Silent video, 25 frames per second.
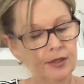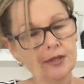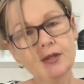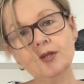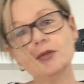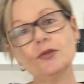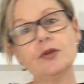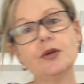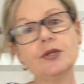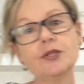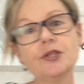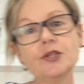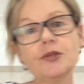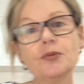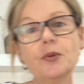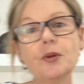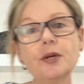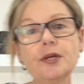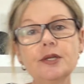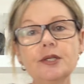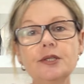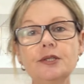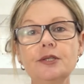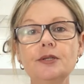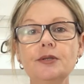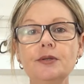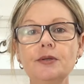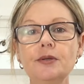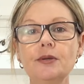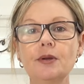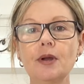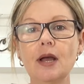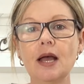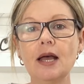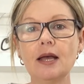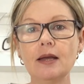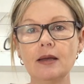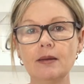So I just wanted
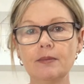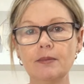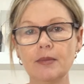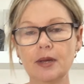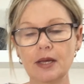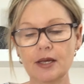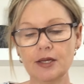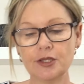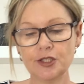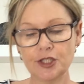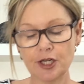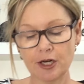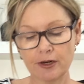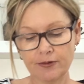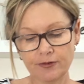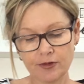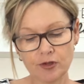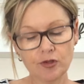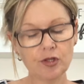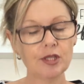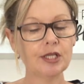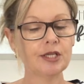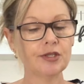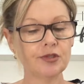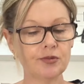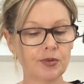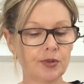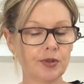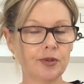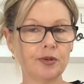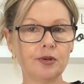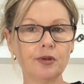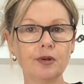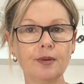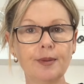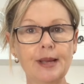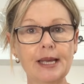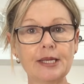to share a few things with
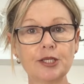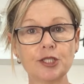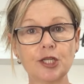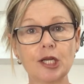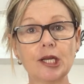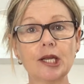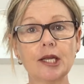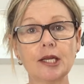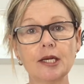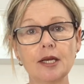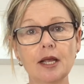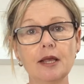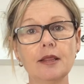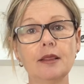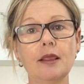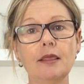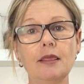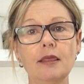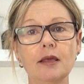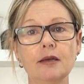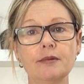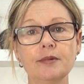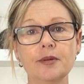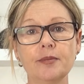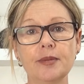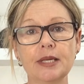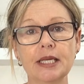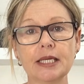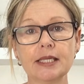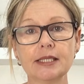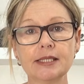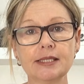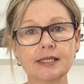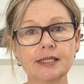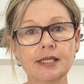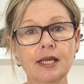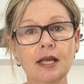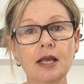you about chicken and the
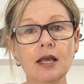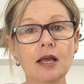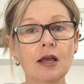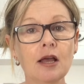Thermomix.